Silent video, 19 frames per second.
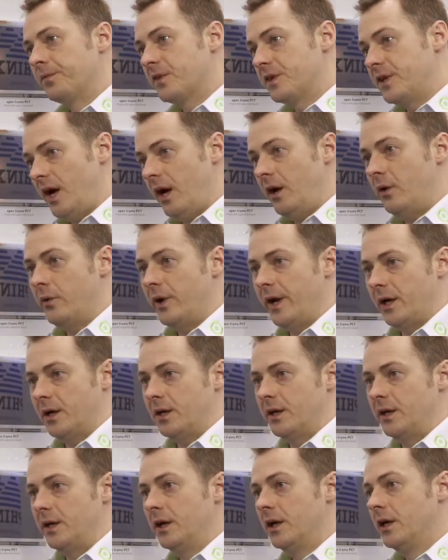
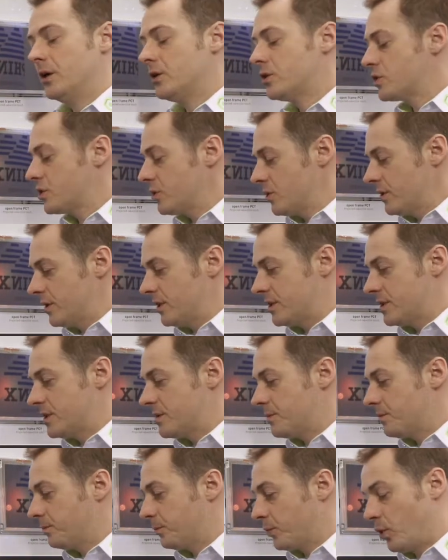directly to the
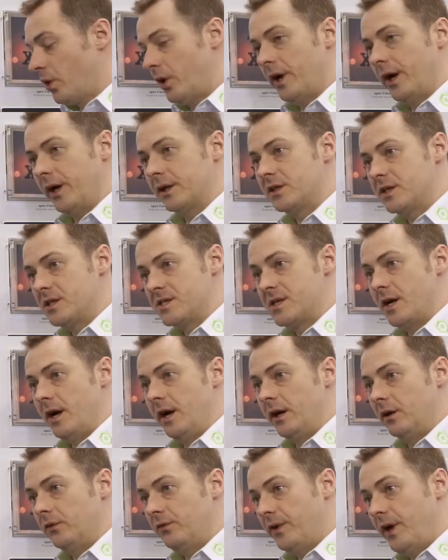product
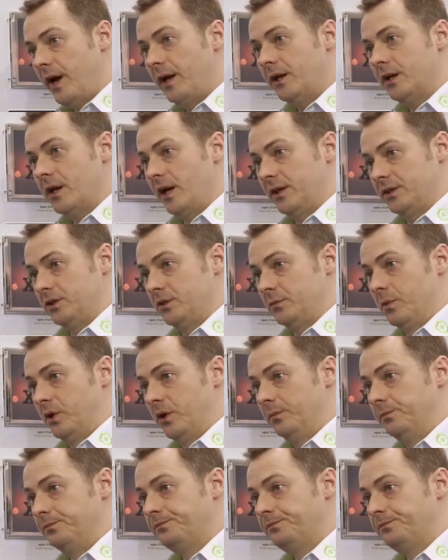design of the end customer.